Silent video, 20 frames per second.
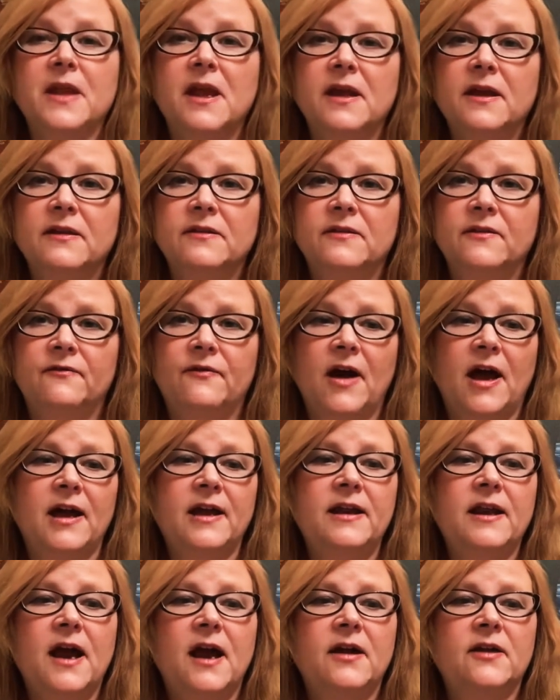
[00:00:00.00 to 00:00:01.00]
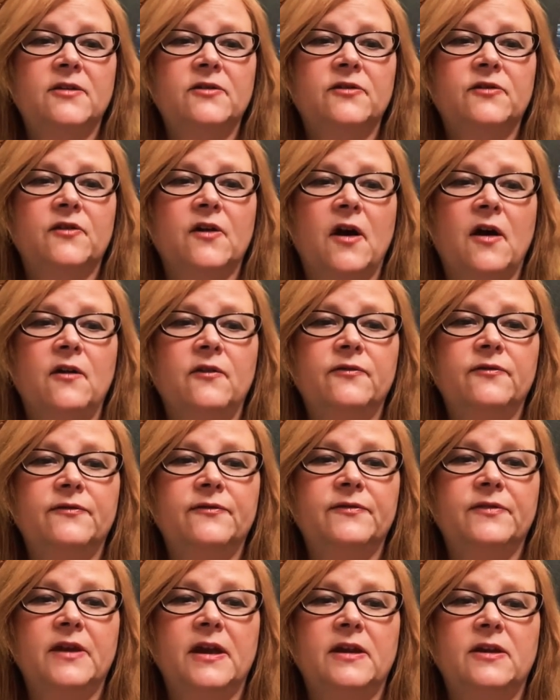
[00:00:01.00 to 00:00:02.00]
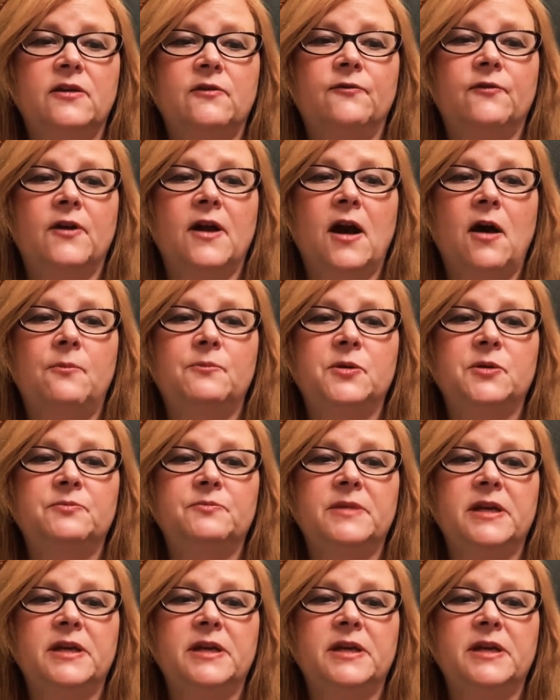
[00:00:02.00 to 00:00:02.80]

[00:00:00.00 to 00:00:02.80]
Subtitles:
Divine Higher Self, thank you for helping